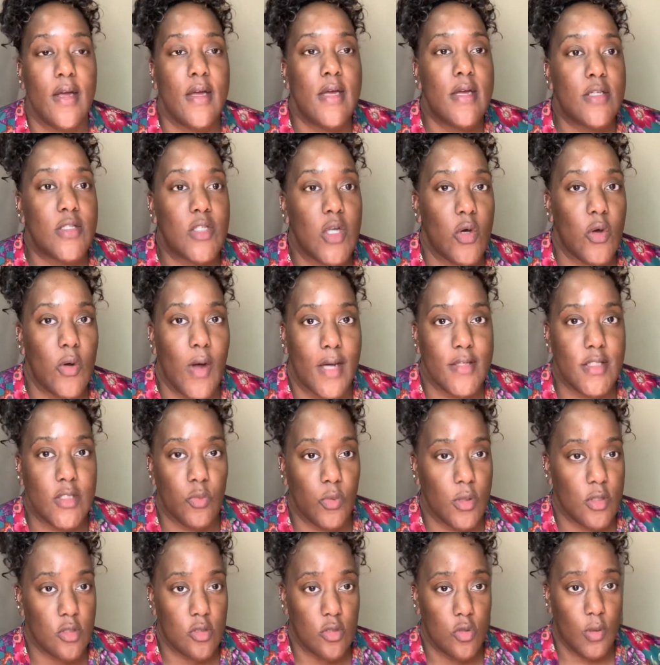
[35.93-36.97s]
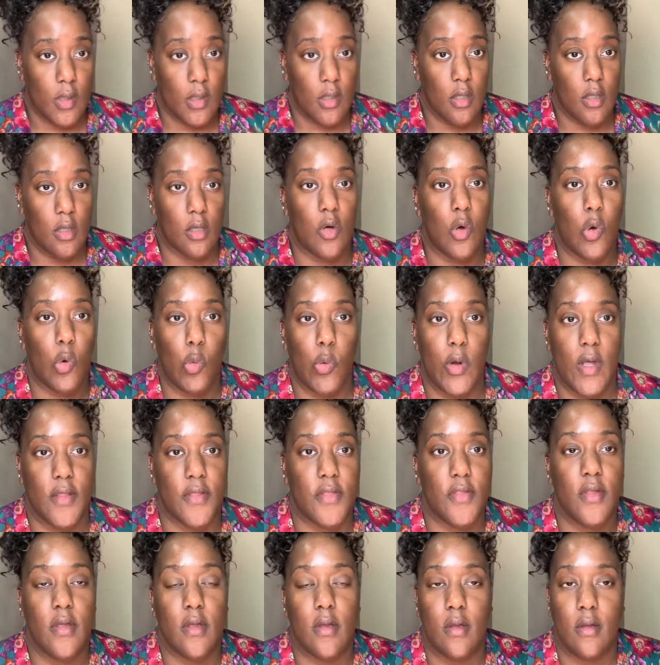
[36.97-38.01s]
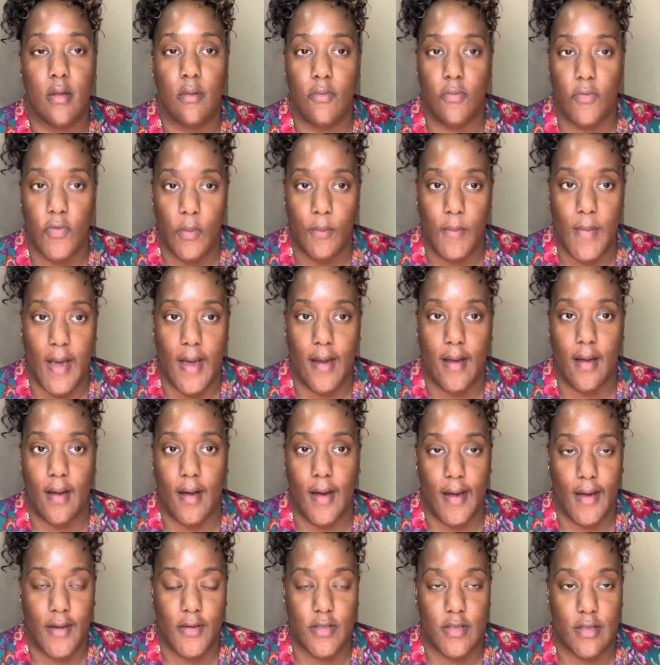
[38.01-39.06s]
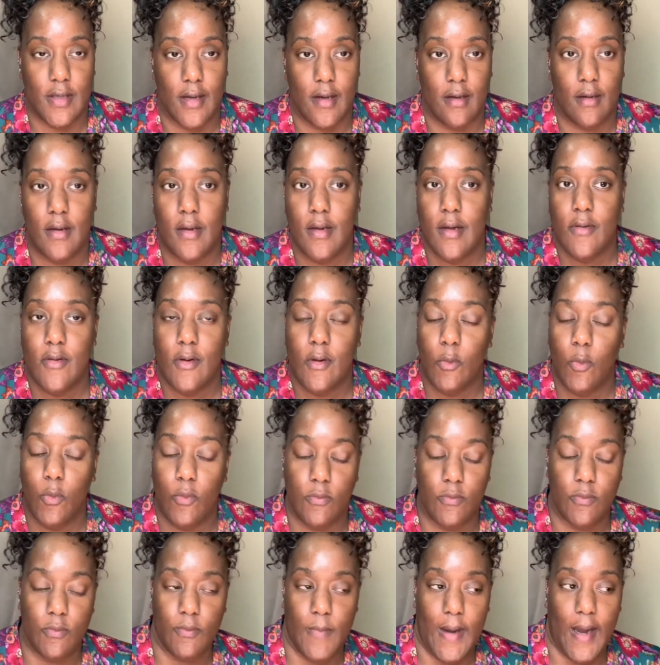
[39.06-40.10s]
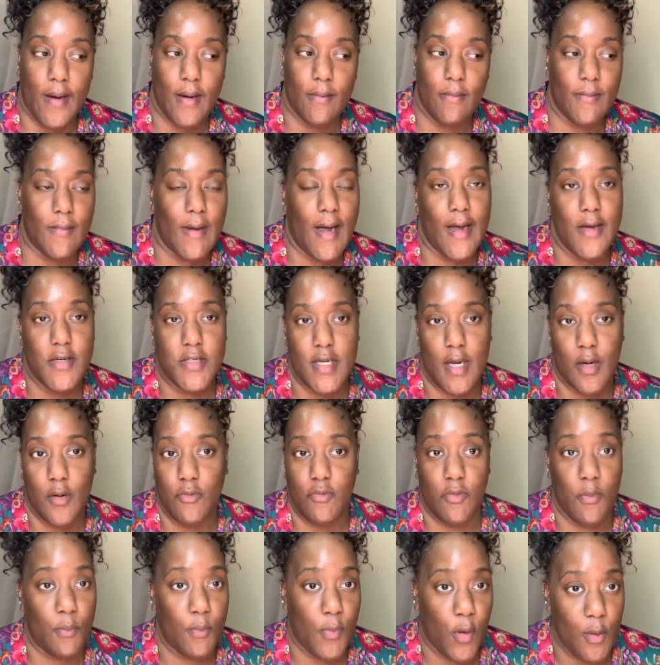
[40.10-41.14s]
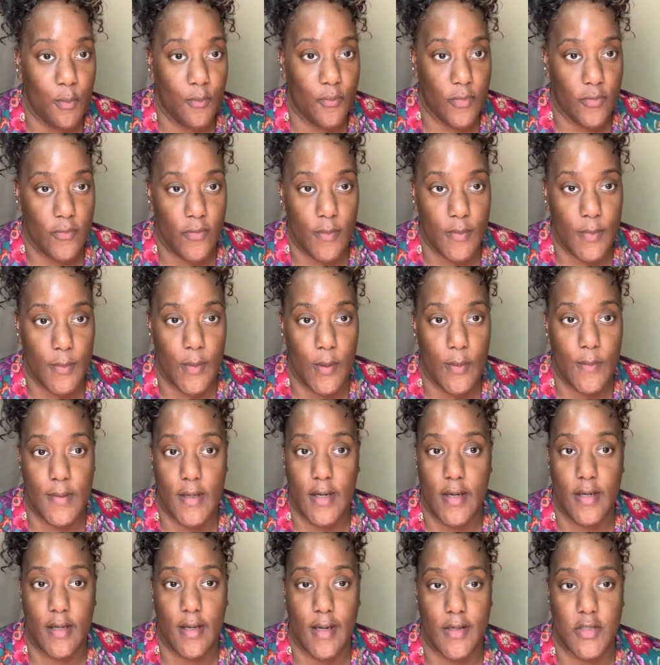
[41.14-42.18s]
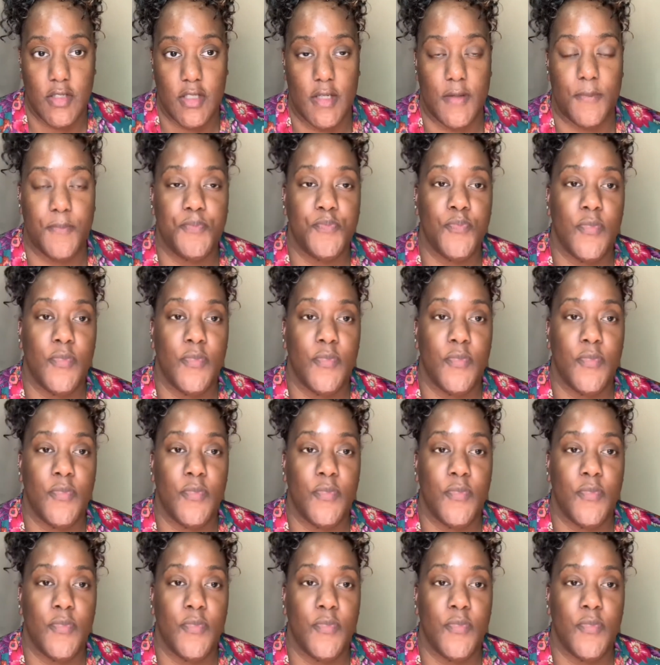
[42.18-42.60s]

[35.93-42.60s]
So I just wanted to do a look with the MAC MAC eyeshadows from the permanent collection.